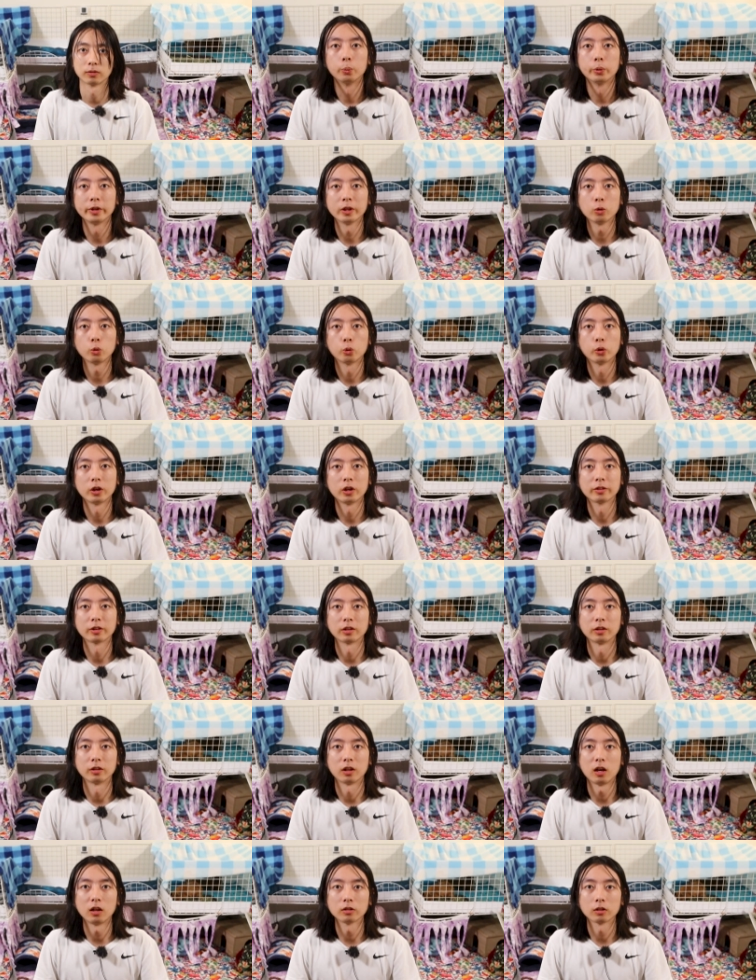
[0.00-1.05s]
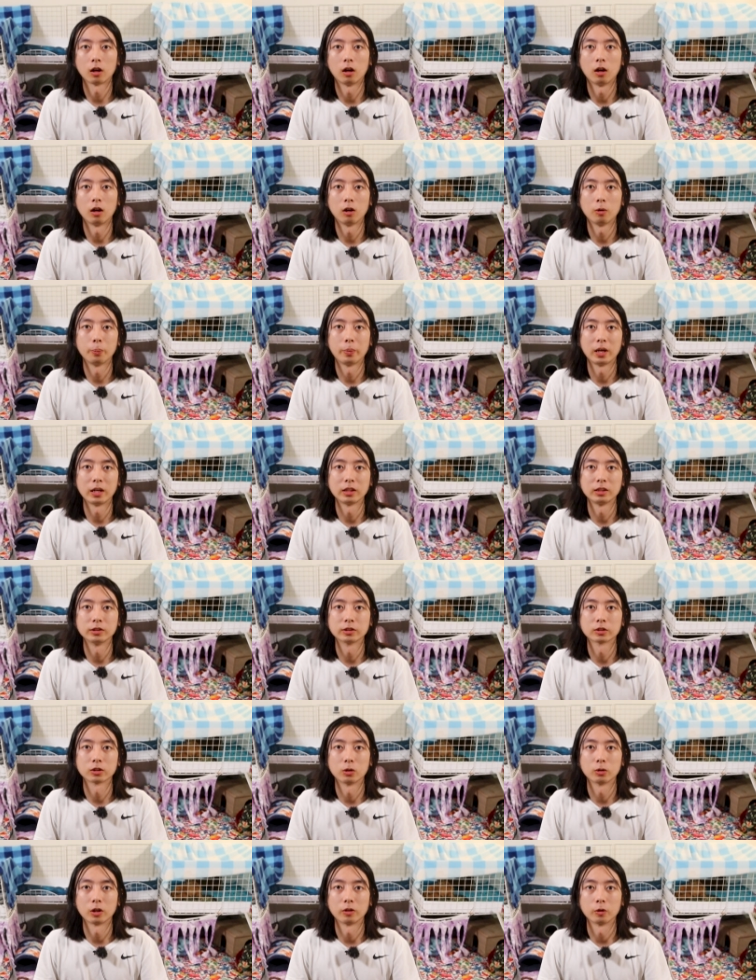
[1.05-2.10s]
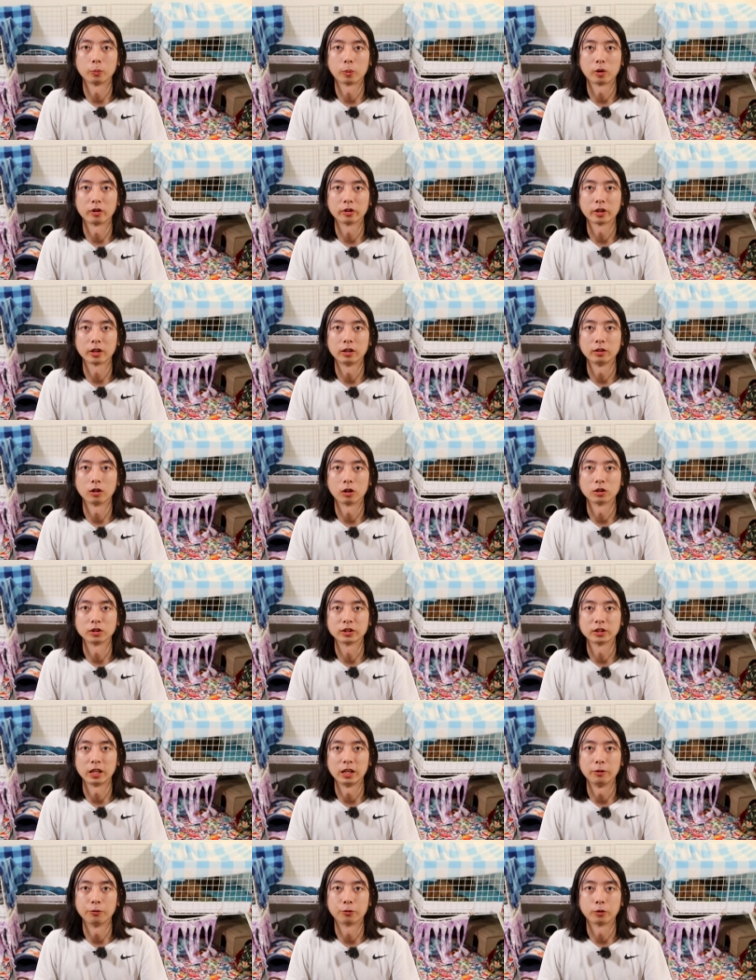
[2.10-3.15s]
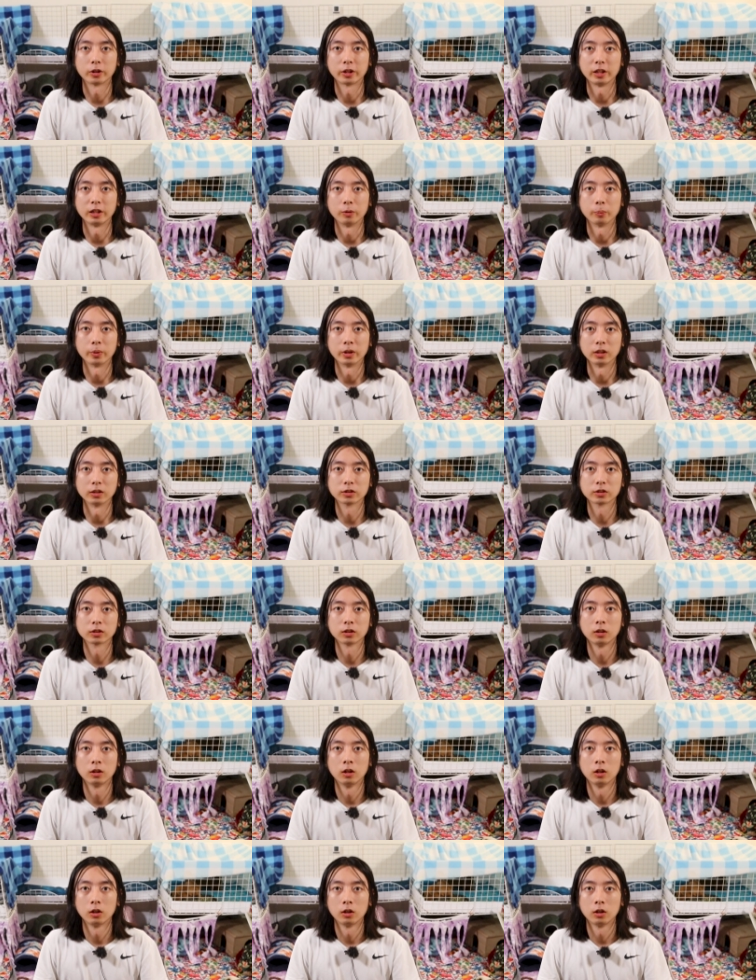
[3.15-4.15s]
Be aware that not all bedding sold on the market are safe for guinea pigs.